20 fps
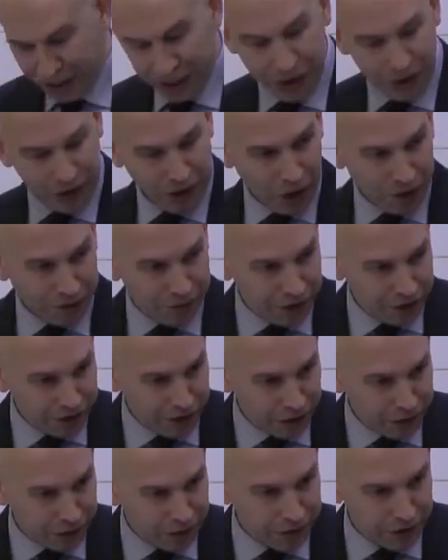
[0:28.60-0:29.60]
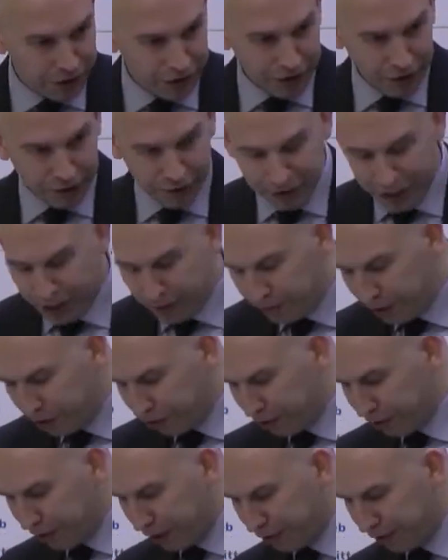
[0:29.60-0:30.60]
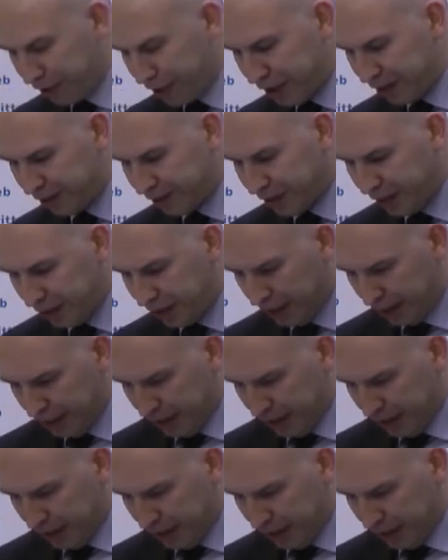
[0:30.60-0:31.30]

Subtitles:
he obviously was the chief fire and rescue advisor.